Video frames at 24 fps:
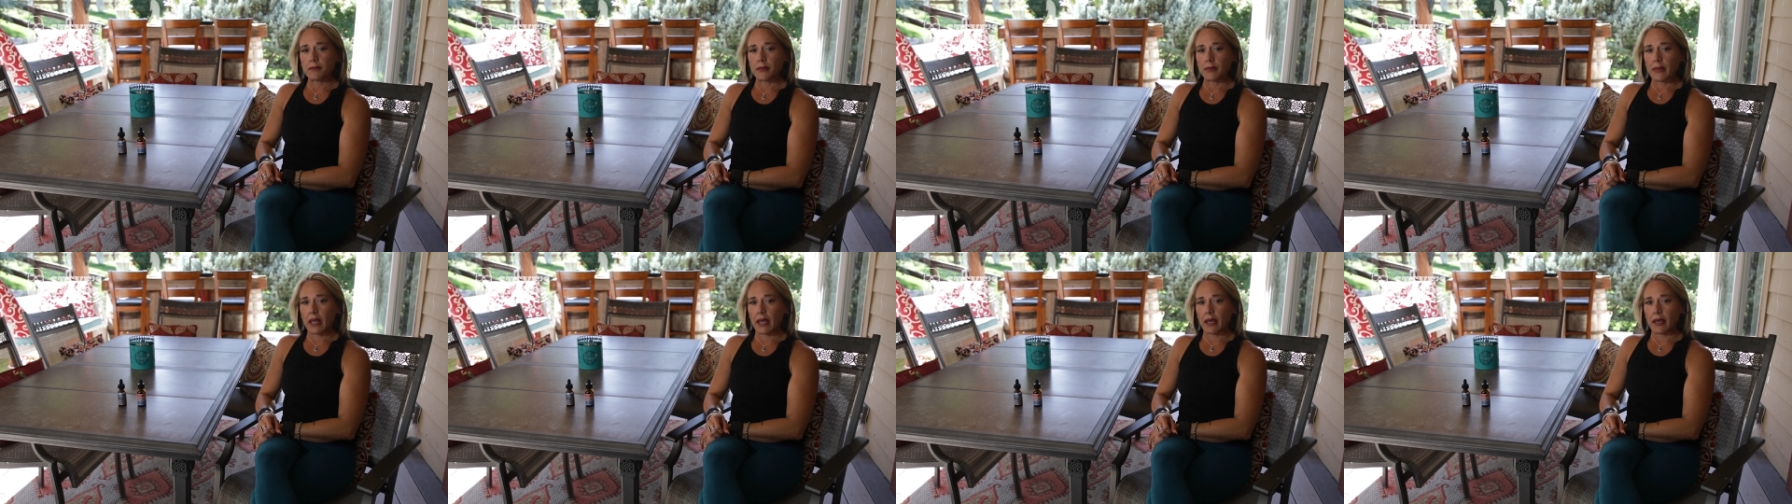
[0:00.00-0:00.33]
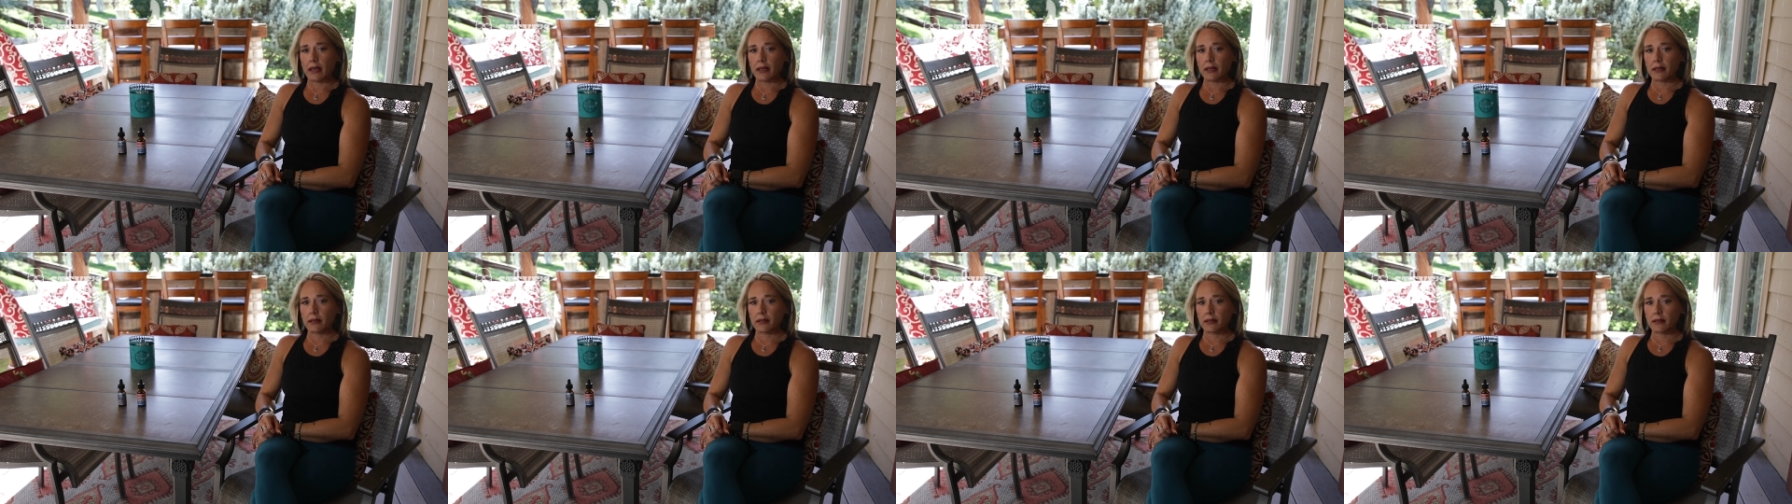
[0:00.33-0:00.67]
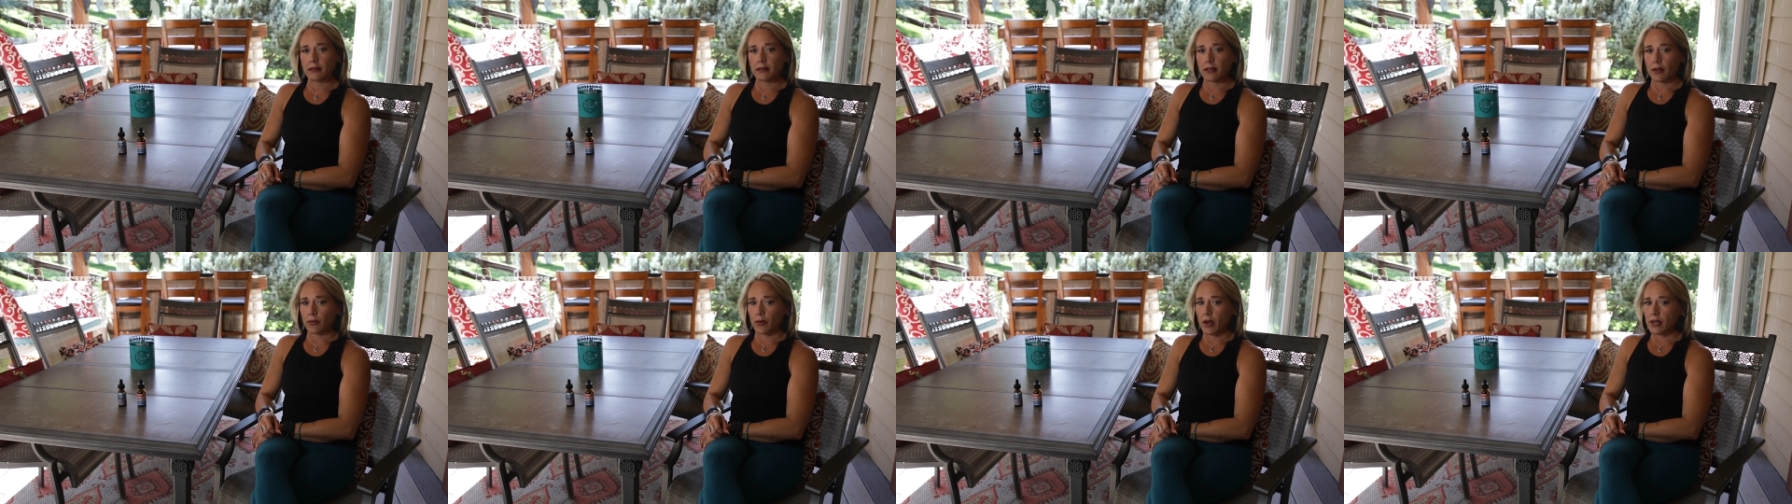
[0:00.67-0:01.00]
They
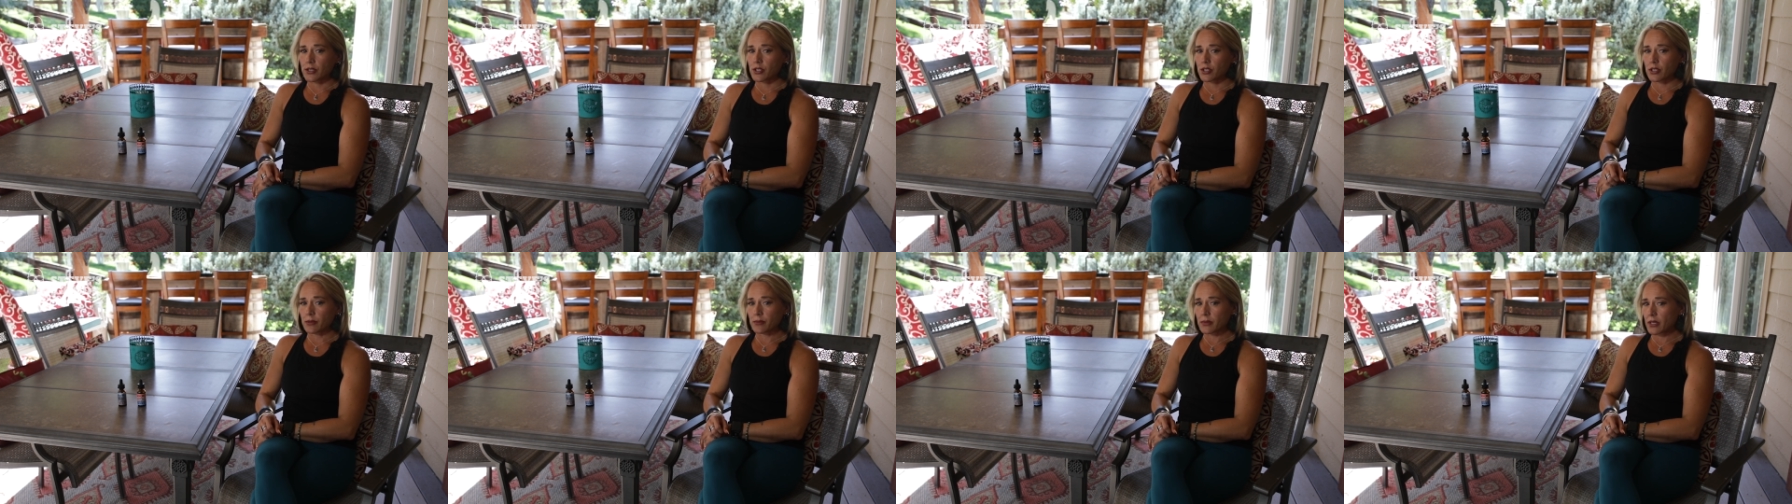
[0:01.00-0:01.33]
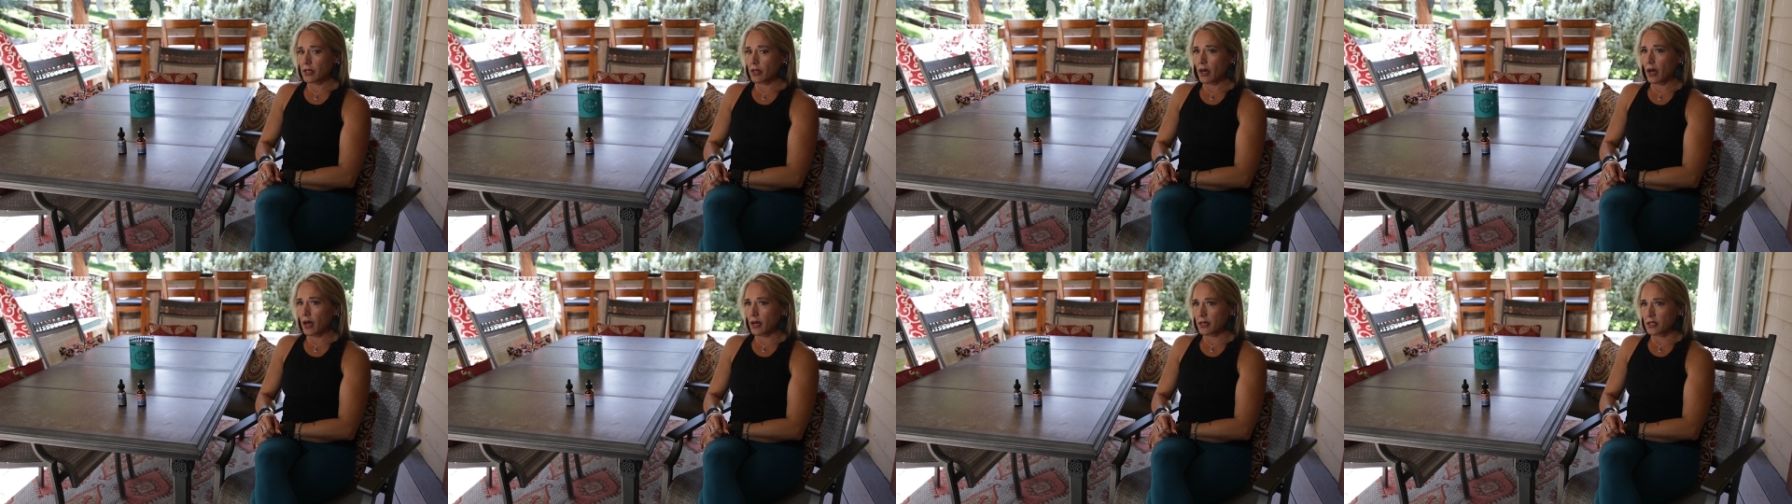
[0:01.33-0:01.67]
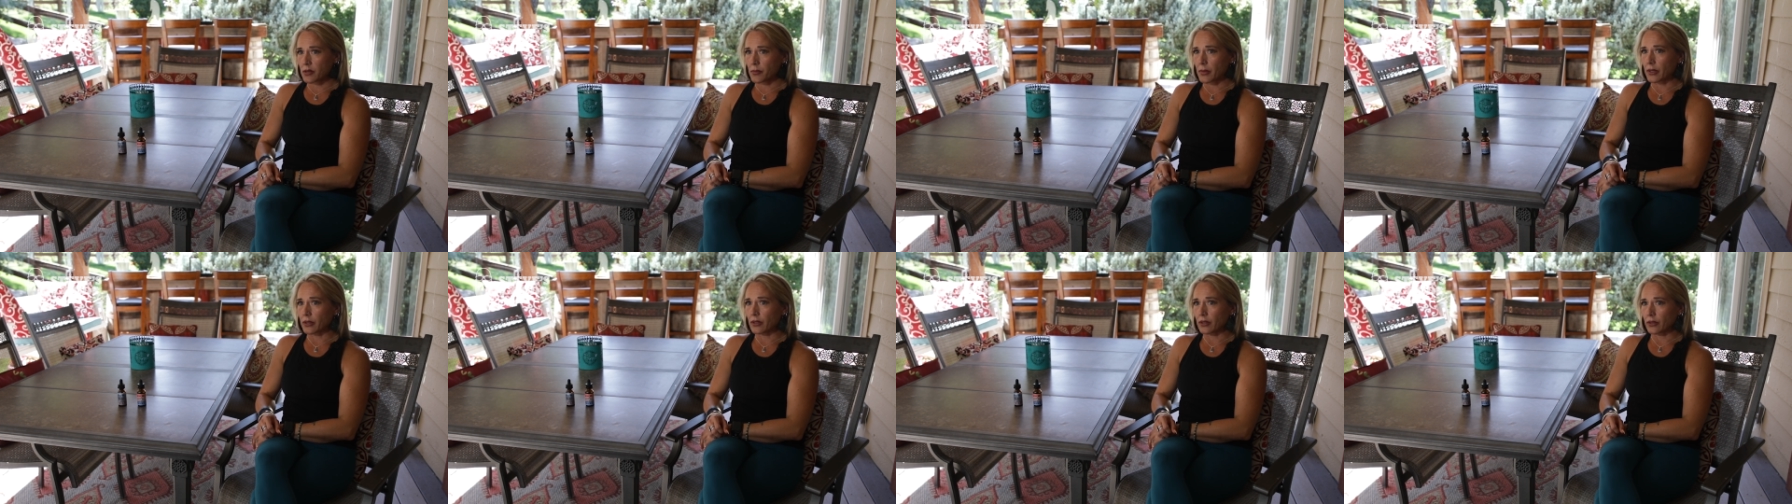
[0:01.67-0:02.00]
rushed him to the
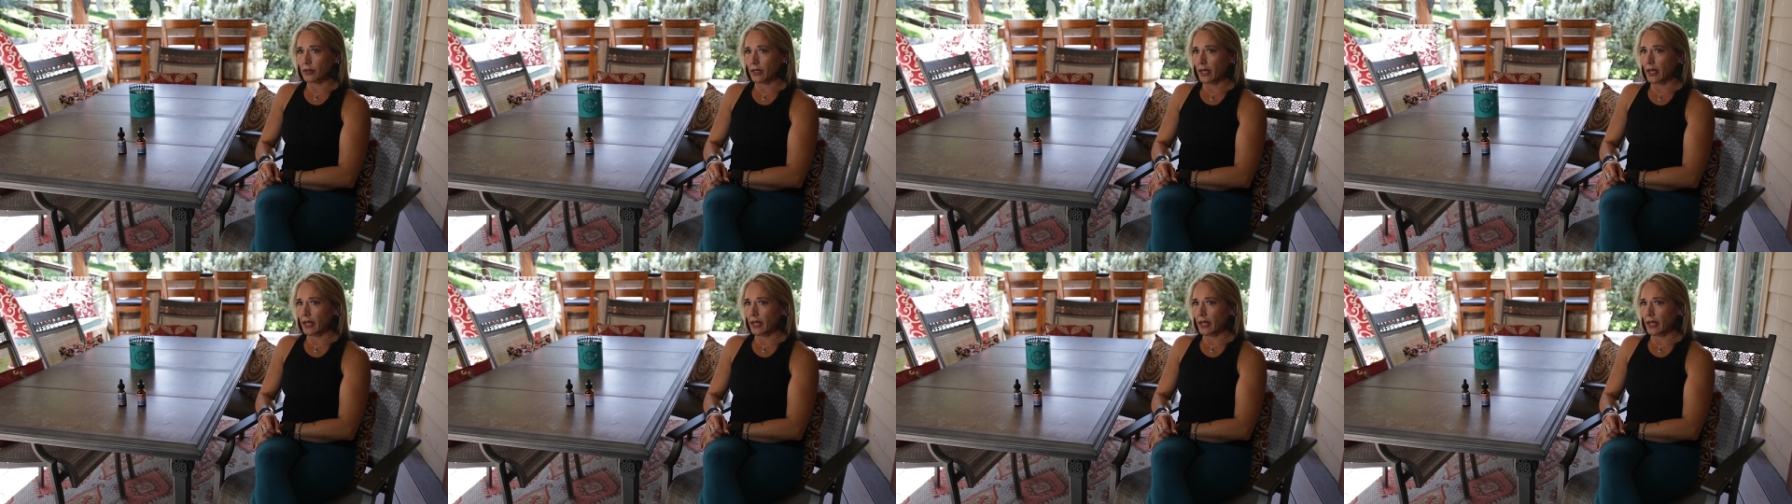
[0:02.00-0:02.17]
hospital.